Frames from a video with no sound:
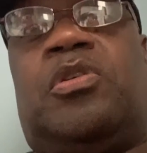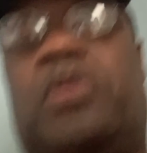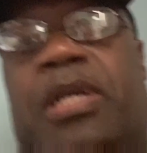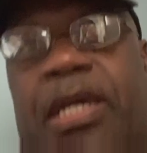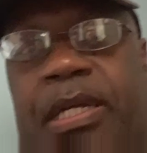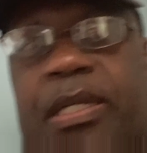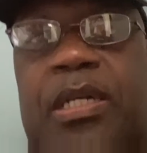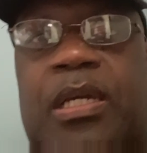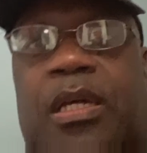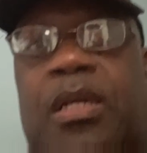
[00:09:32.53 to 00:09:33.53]
ahead
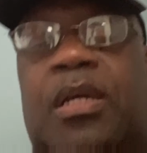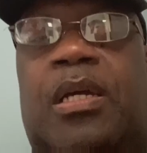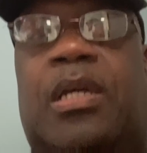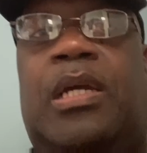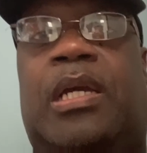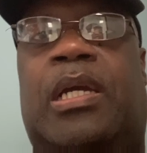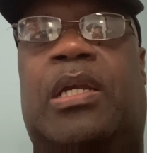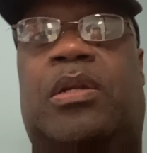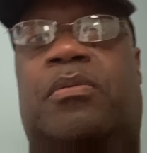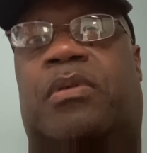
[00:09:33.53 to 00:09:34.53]

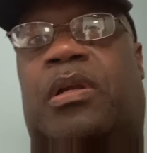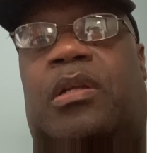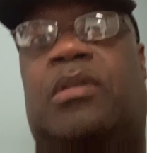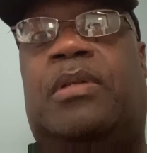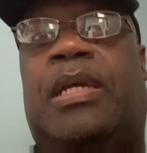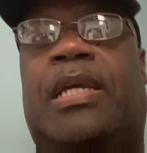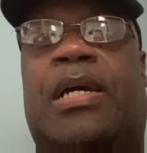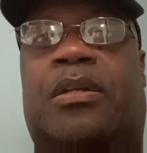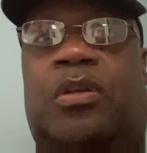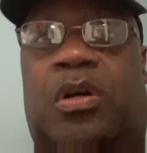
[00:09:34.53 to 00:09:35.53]
and take
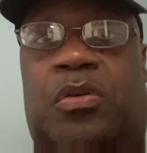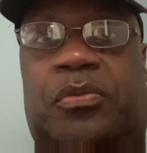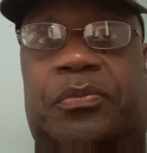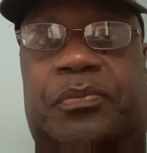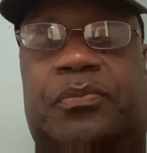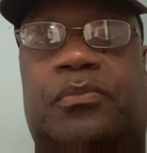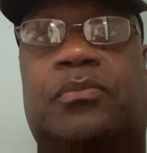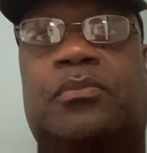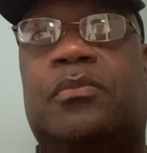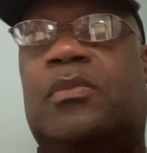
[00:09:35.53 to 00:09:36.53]
out a loan.
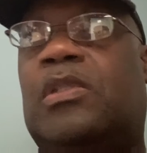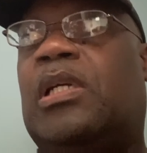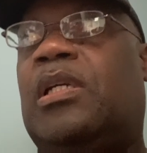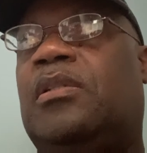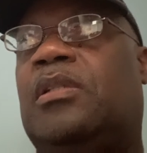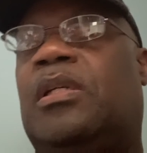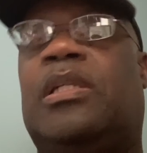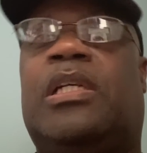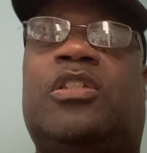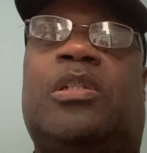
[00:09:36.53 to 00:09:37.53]
Okay?
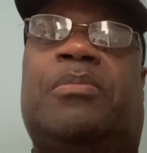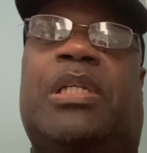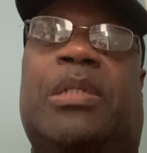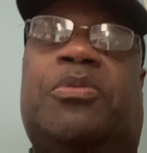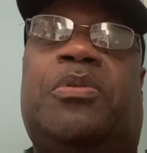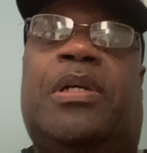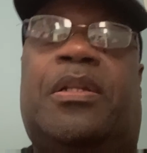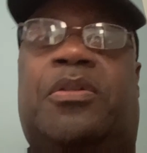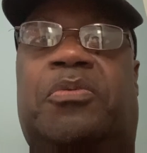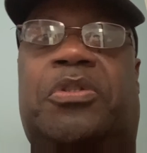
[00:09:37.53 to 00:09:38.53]
Now, sometimes you got to
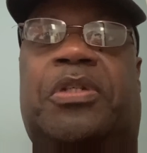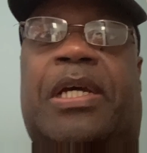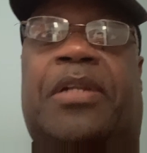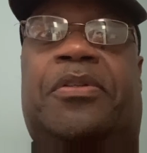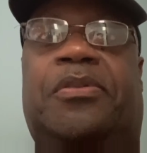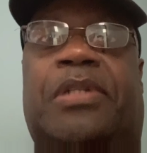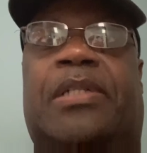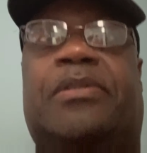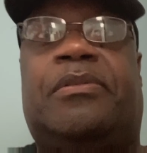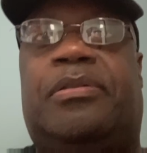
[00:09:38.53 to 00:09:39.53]
do what you got to do
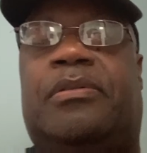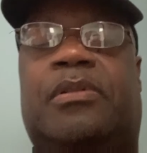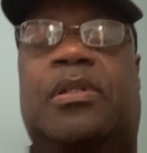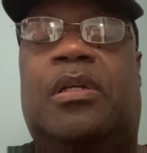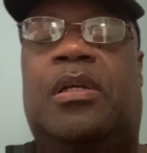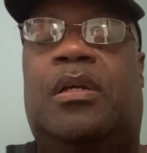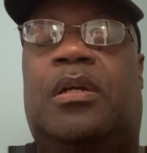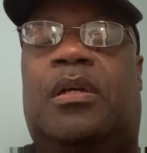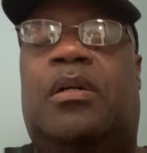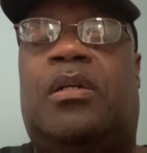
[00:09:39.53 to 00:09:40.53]
now
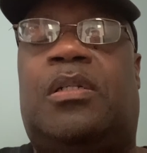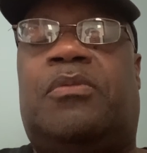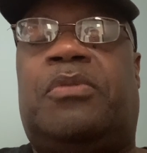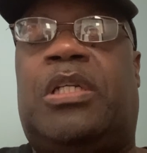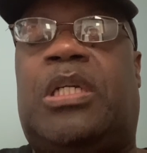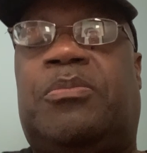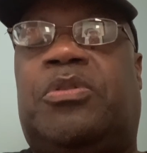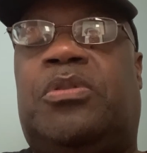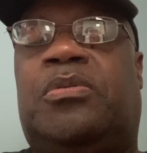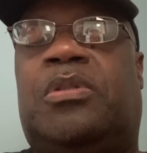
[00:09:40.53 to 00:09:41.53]
when it comes
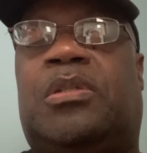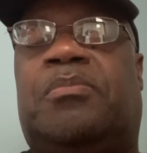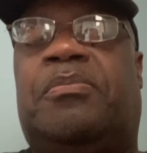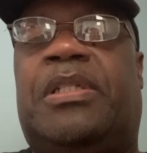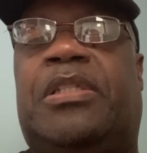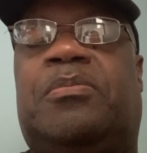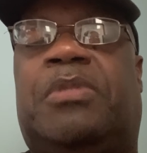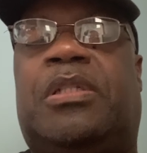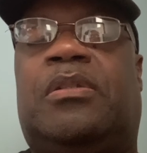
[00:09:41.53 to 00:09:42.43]
to business, but